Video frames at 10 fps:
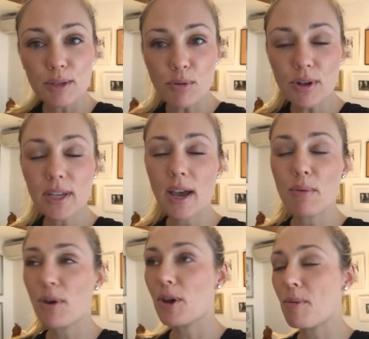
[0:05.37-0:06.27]
This morning I
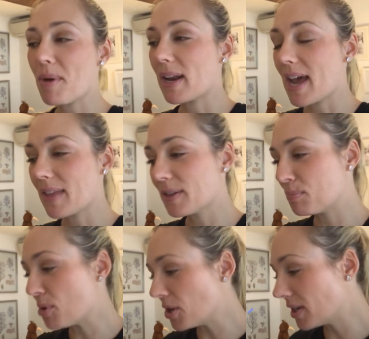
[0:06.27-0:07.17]
woke up and I had this
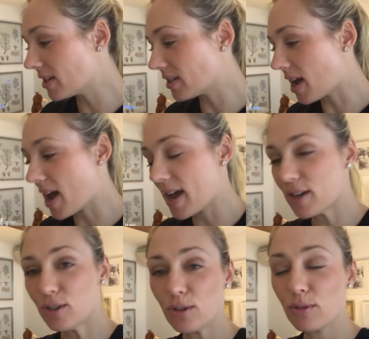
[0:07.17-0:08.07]
burning
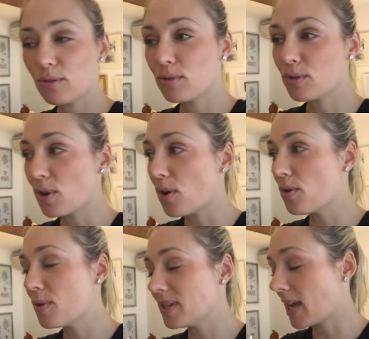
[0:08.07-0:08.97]
desire to
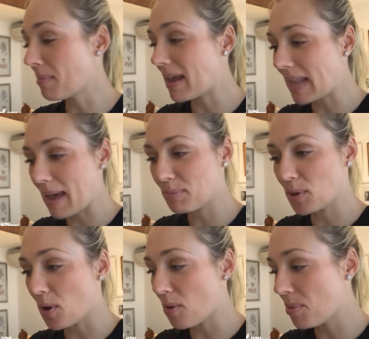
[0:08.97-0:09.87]
go and take my
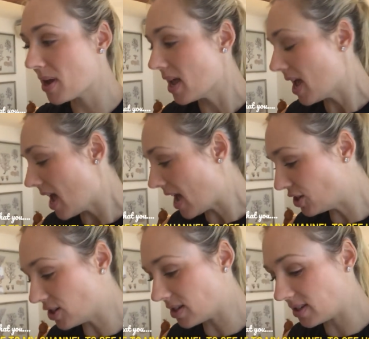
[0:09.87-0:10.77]
laptop and
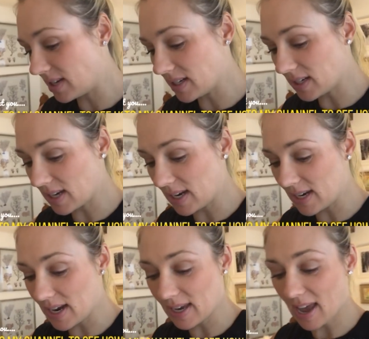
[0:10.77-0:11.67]
just sit
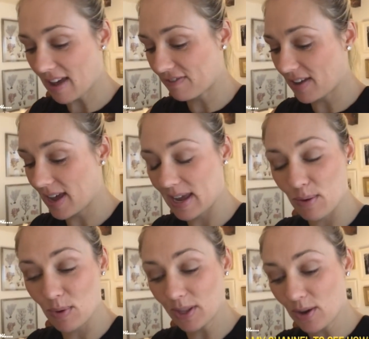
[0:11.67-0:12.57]
in a cafe
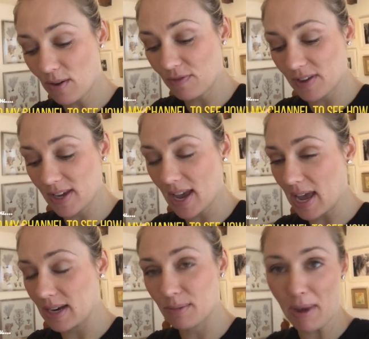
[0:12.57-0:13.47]
with a coffee
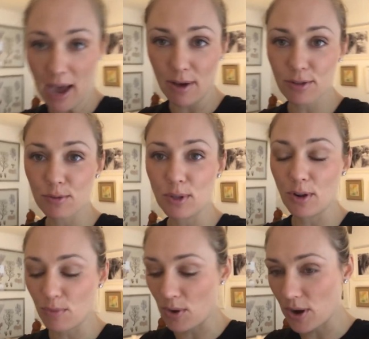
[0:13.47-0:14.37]
and power through a
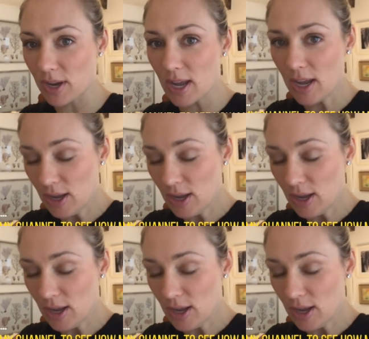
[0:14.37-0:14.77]
lot of work.